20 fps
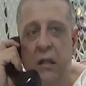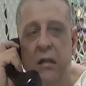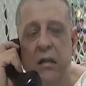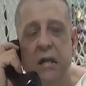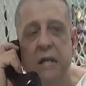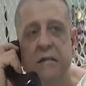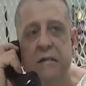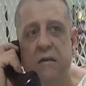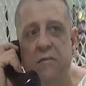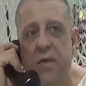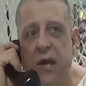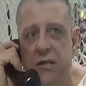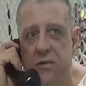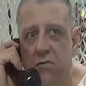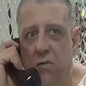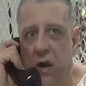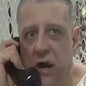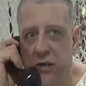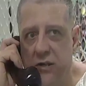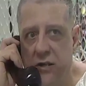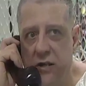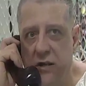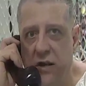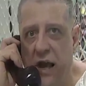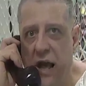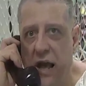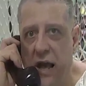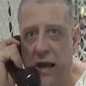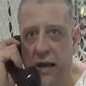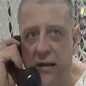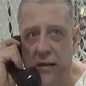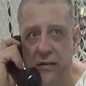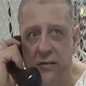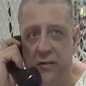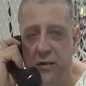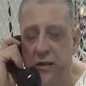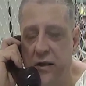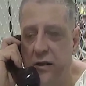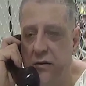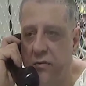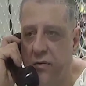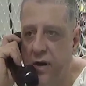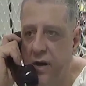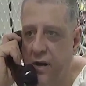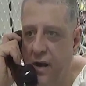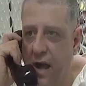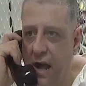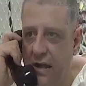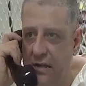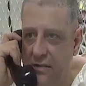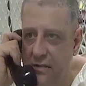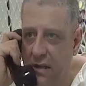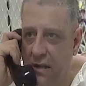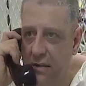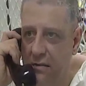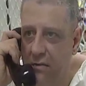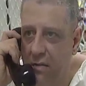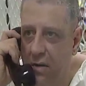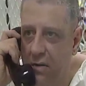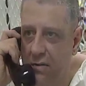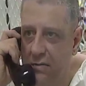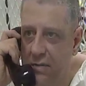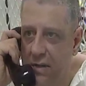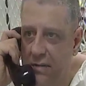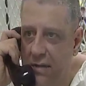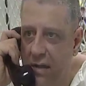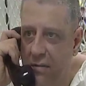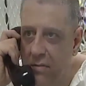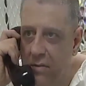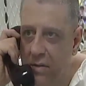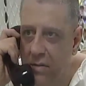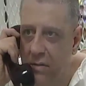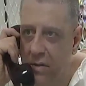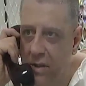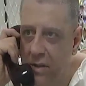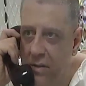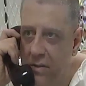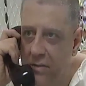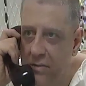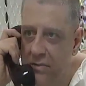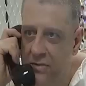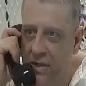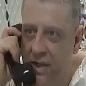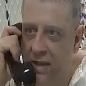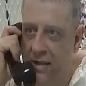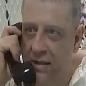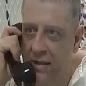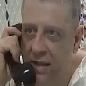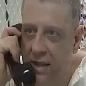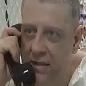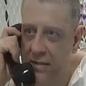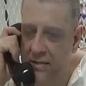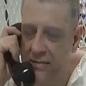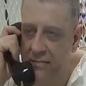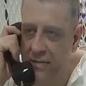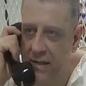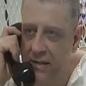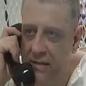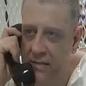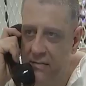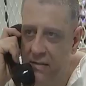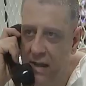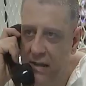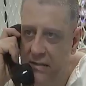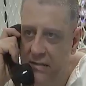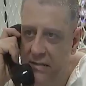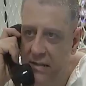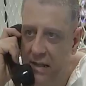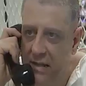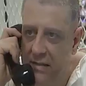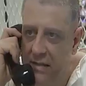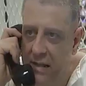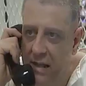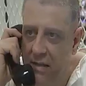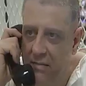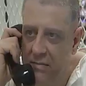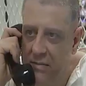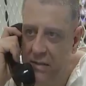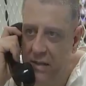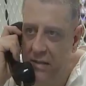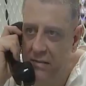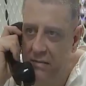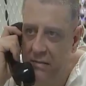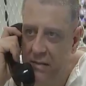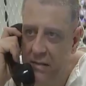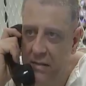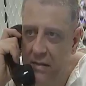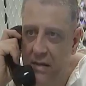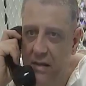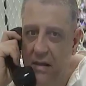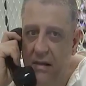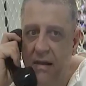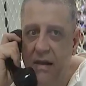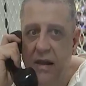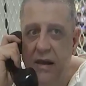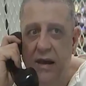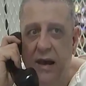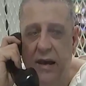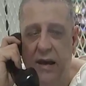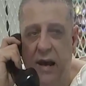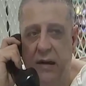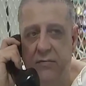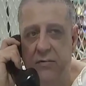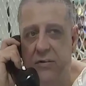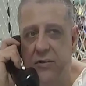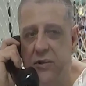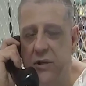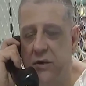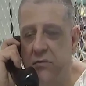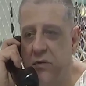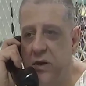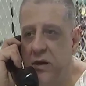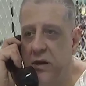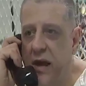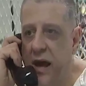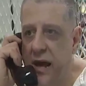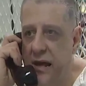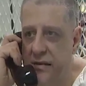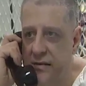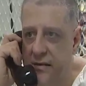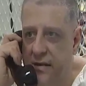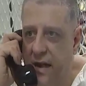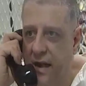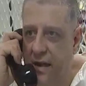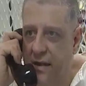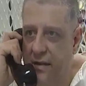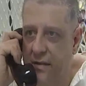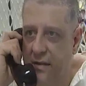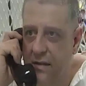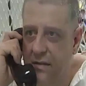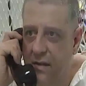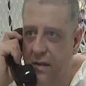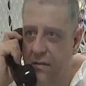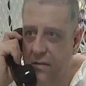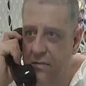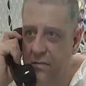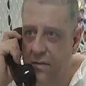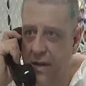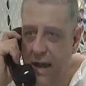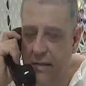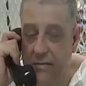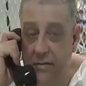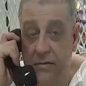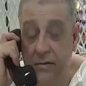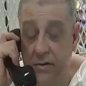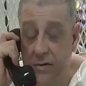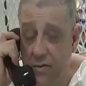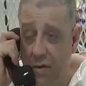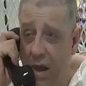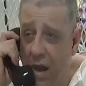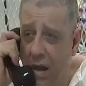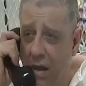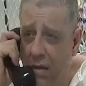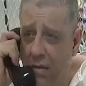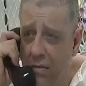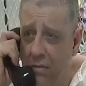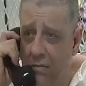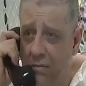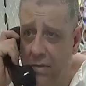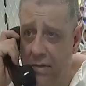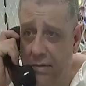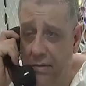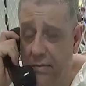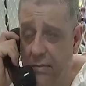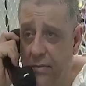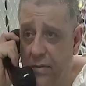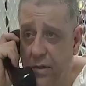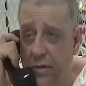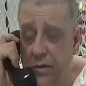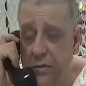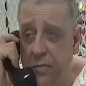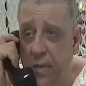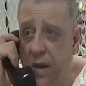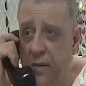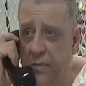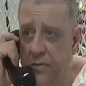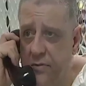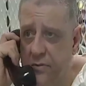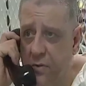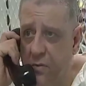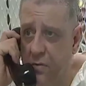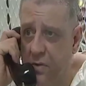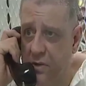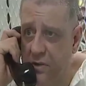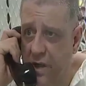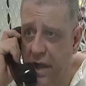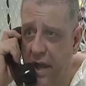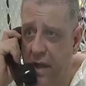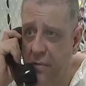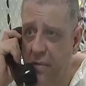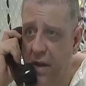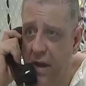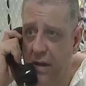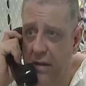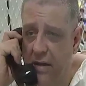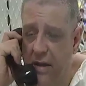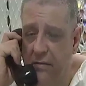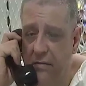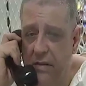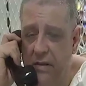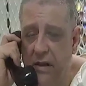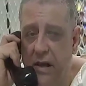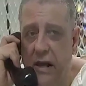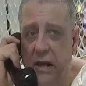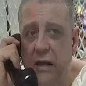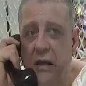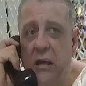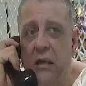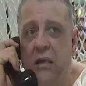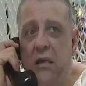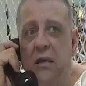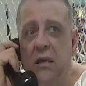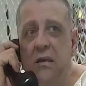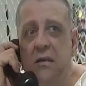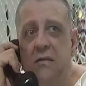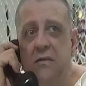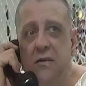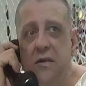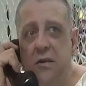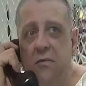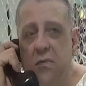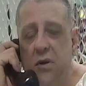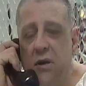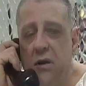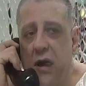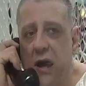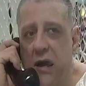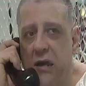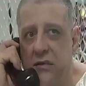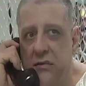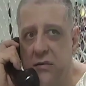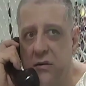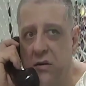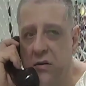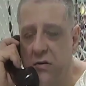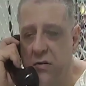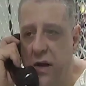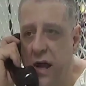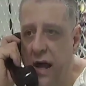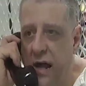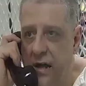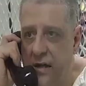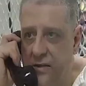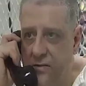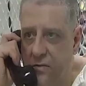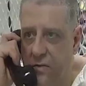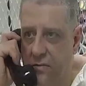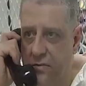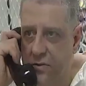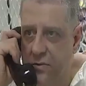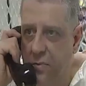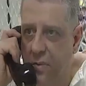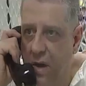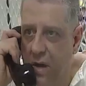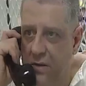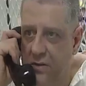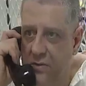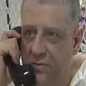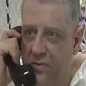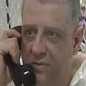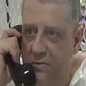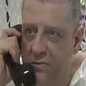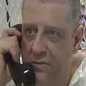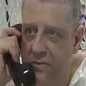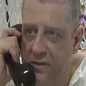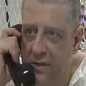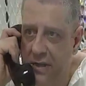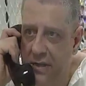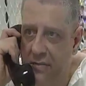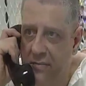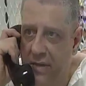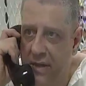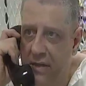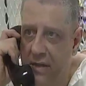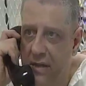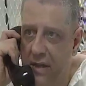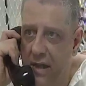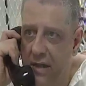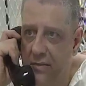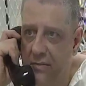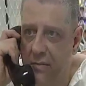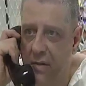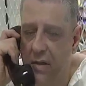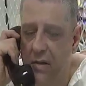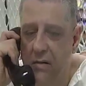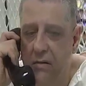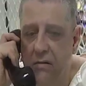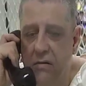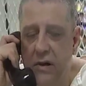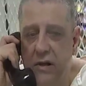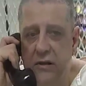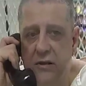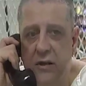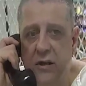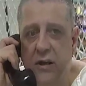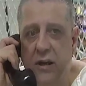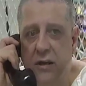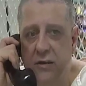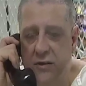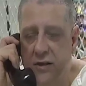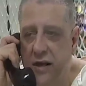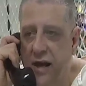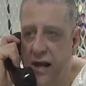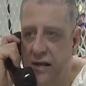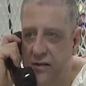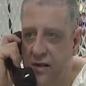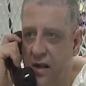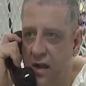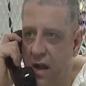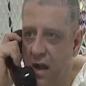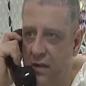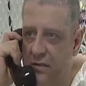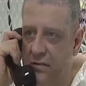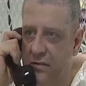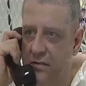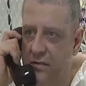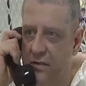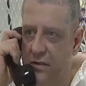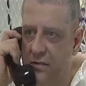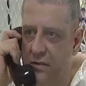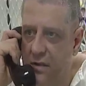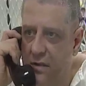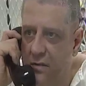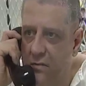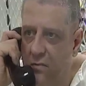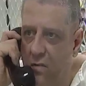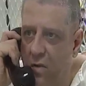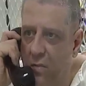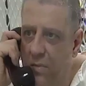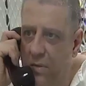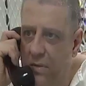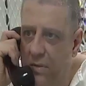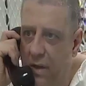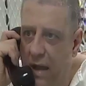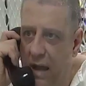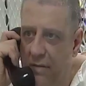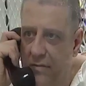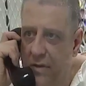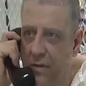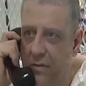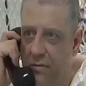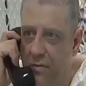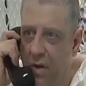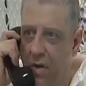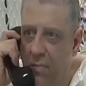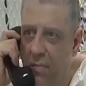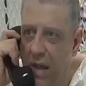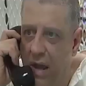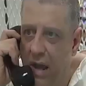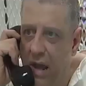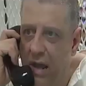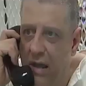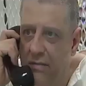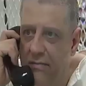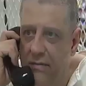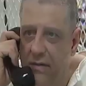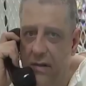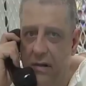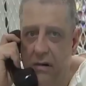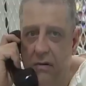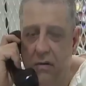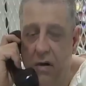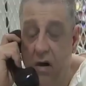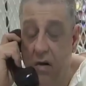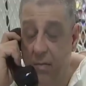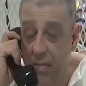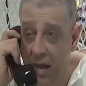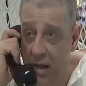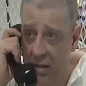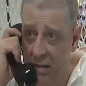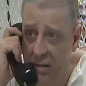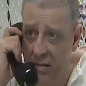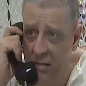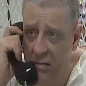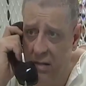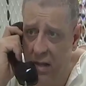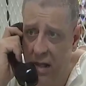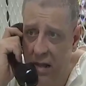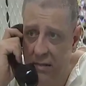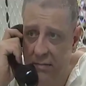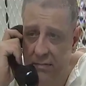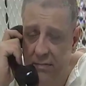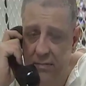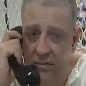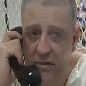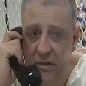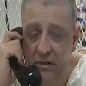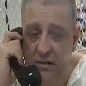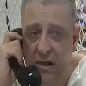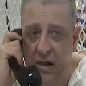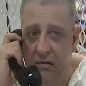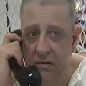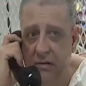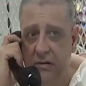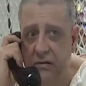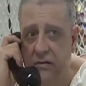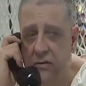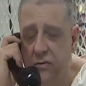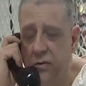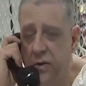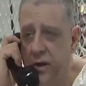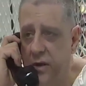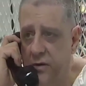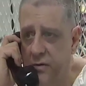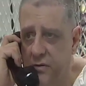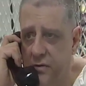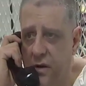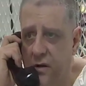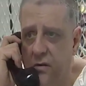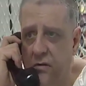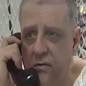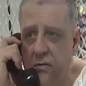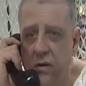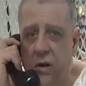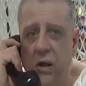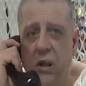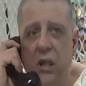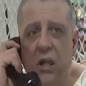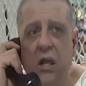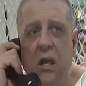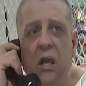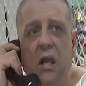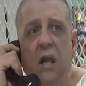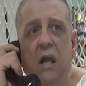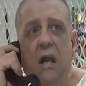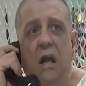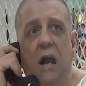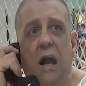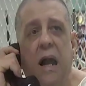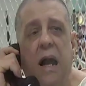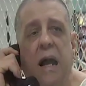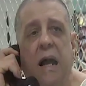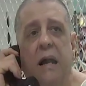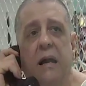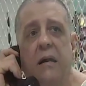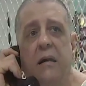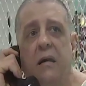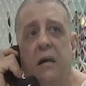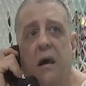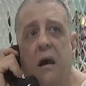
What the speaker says: And so that's why she lied, and she didn't realize later on that they were going to use that against me to try to say that I was guilty. And after she realized that, you know, after the trial, when the newspaper stories came out and everything, she realized that her lies were responsible for sending me to death row. And she has a conscience. She's a good woman. I've known her all my life, you know, all my adult life, since I was 20 years old. And